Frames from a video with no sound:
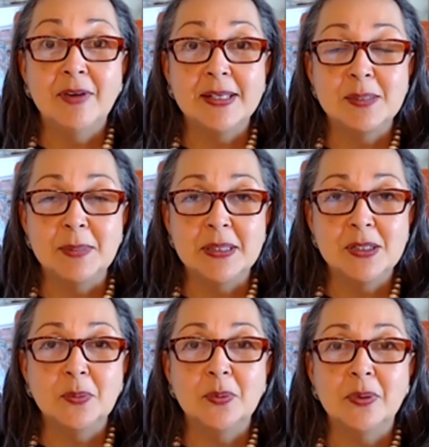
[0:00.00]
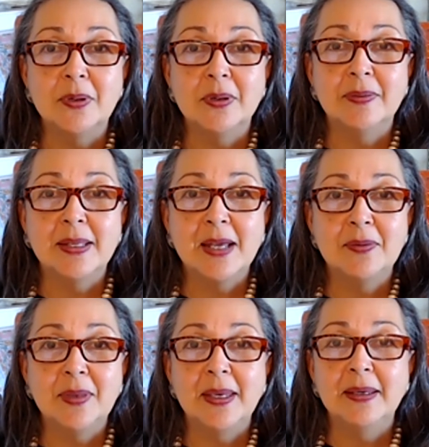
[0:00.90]
investments, or
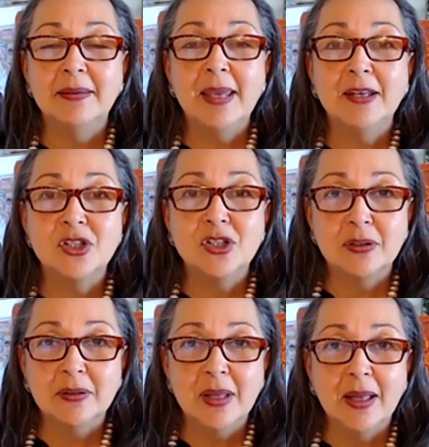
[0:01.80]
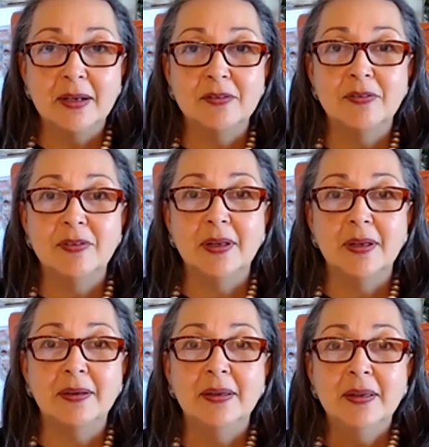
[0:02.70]
that's how they catch a lot
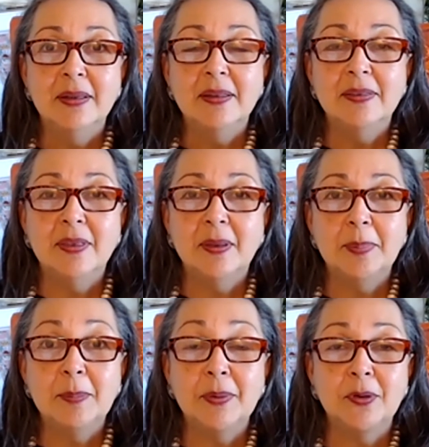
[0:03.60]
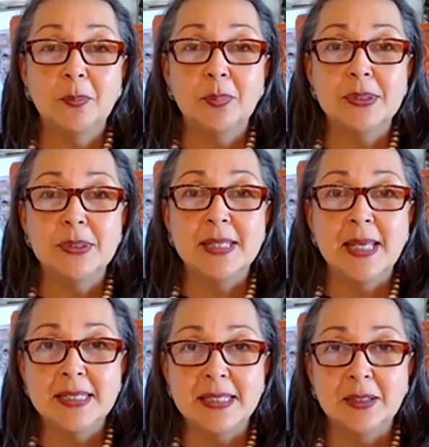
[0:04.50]
of the people that are
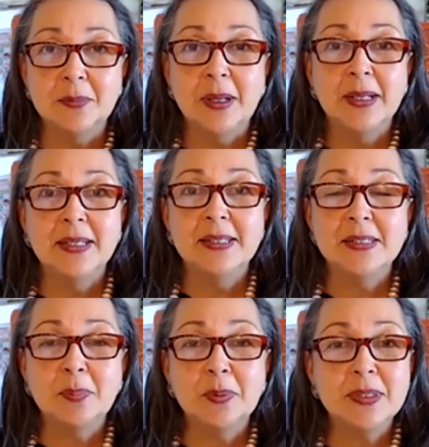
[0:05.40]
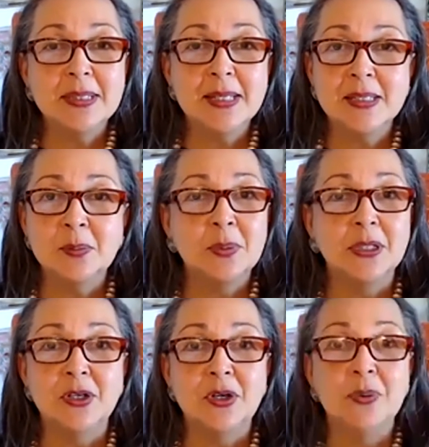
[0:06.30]
presenting, right? Is the person
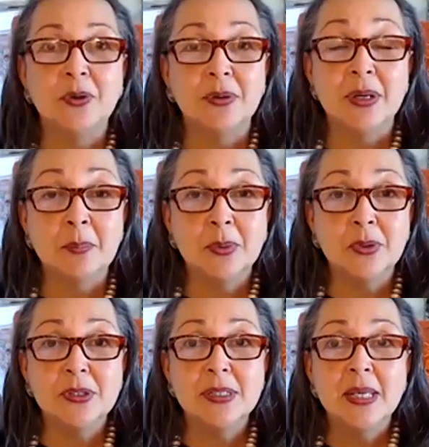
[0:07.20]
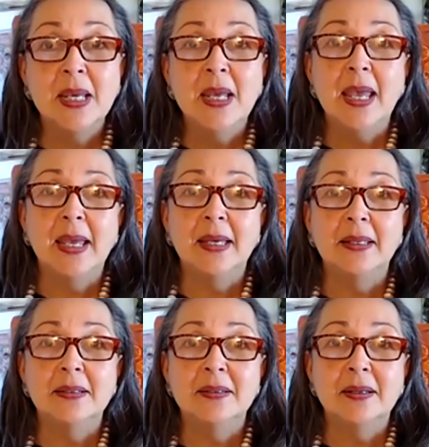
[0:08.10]
doesn't really know their numbers
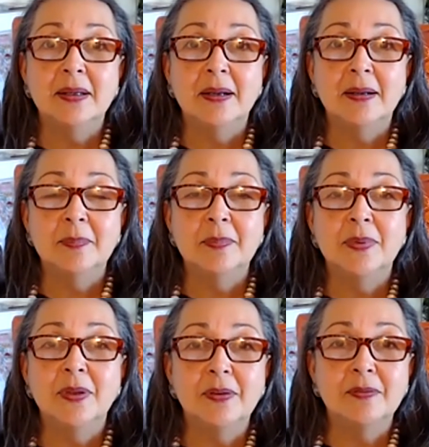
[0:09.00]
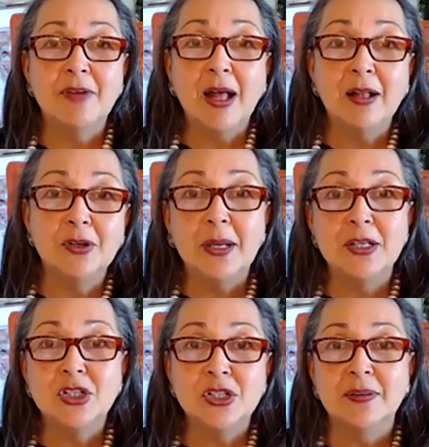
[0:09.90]
and the
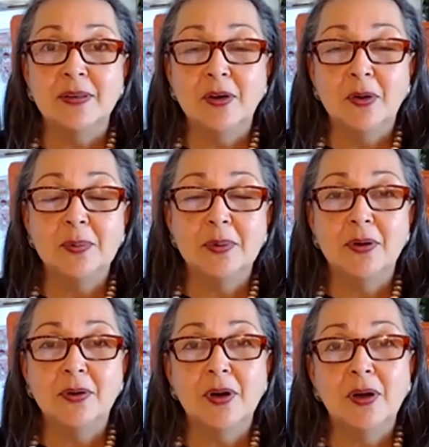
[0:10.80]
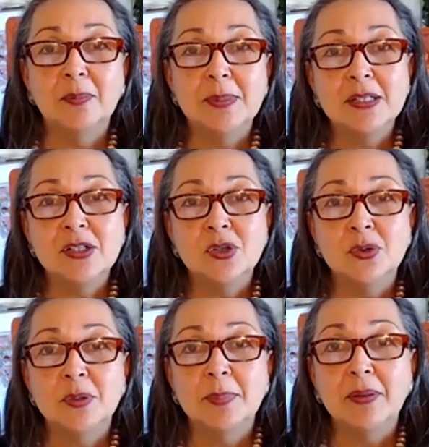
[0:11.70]
valuation. They are always
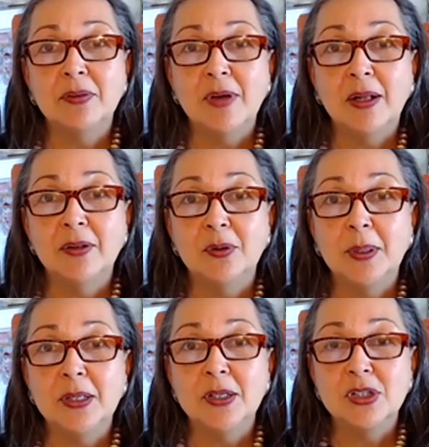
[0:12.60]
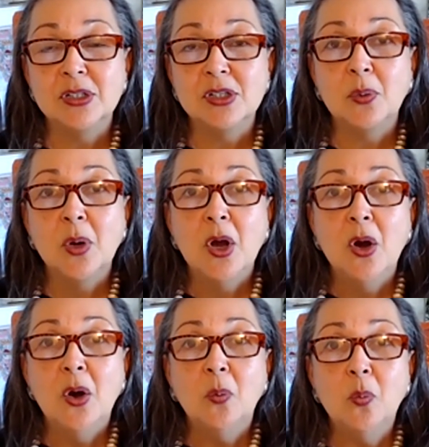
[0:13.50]
concerned about the valuation.
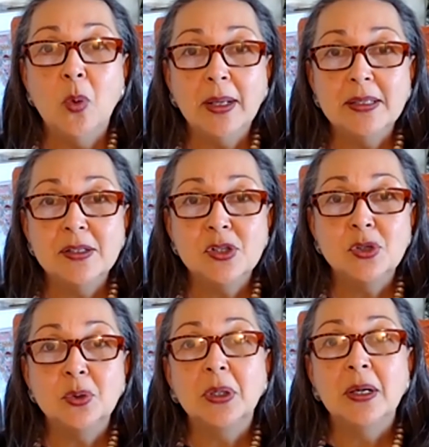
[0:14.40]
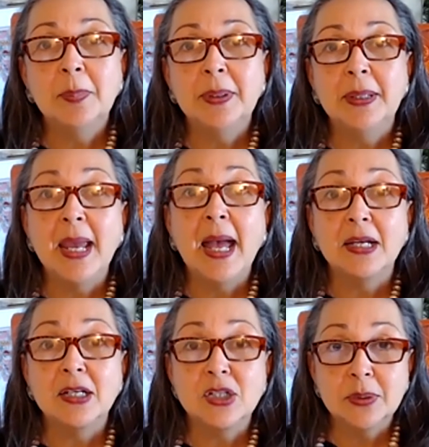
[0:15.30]
So what is your
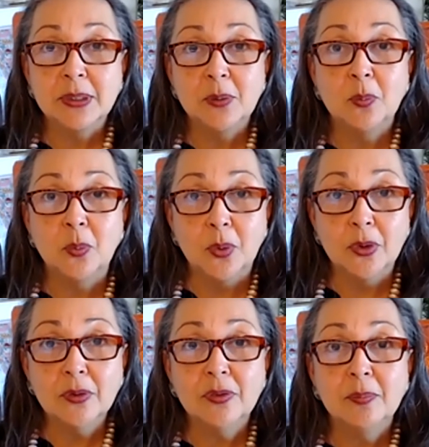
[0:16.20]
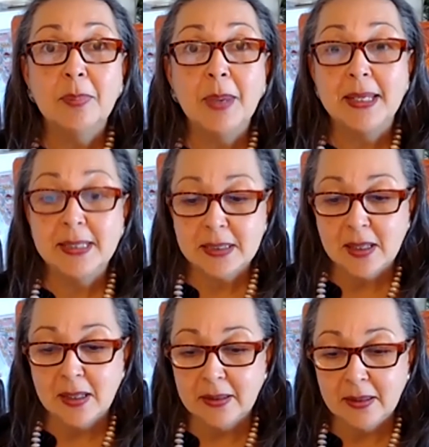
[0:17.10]
company actually worth
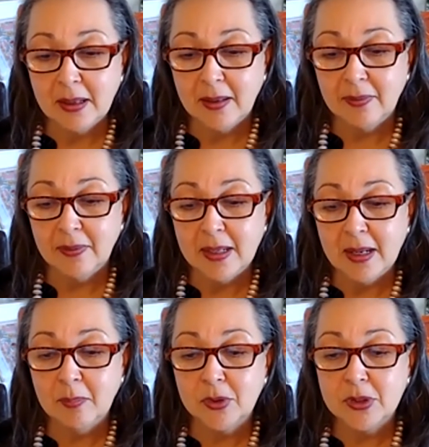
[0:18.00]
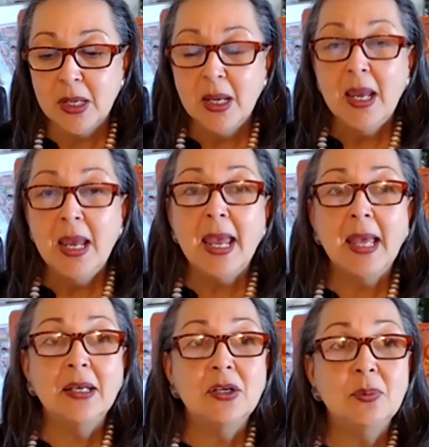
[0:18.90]
based on the numbers?
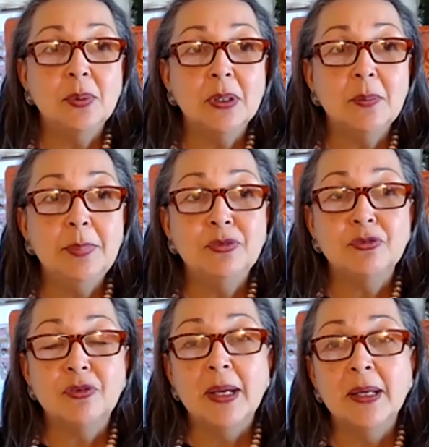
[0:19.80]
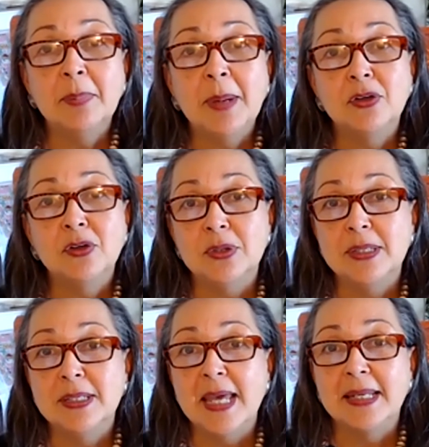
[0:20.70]
And you want to be frank
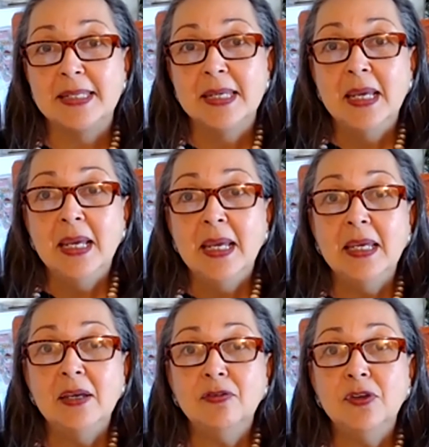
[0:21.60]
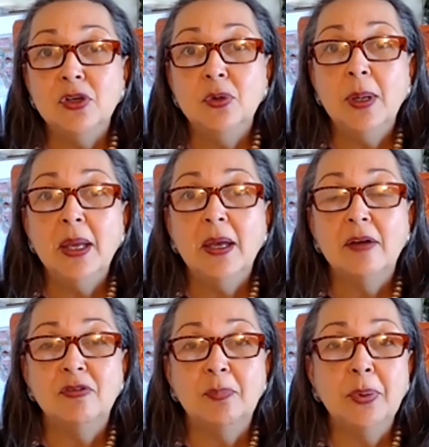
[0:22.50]
about your debt. If
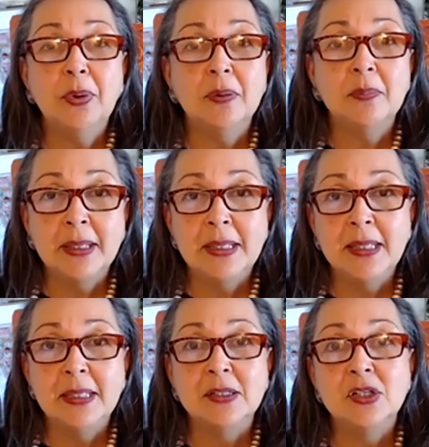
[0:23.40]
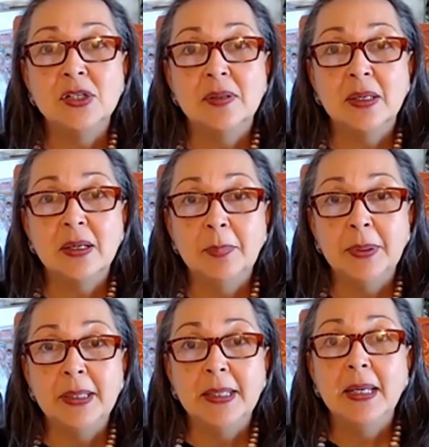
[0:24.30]
you have put money into
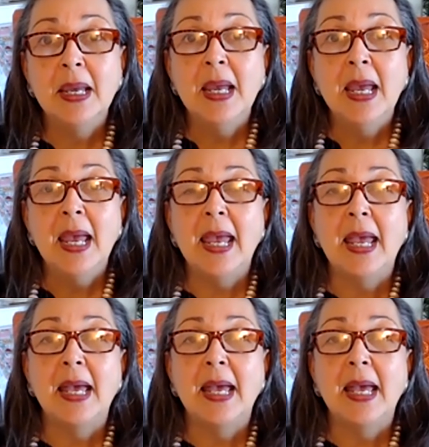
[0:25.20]
the company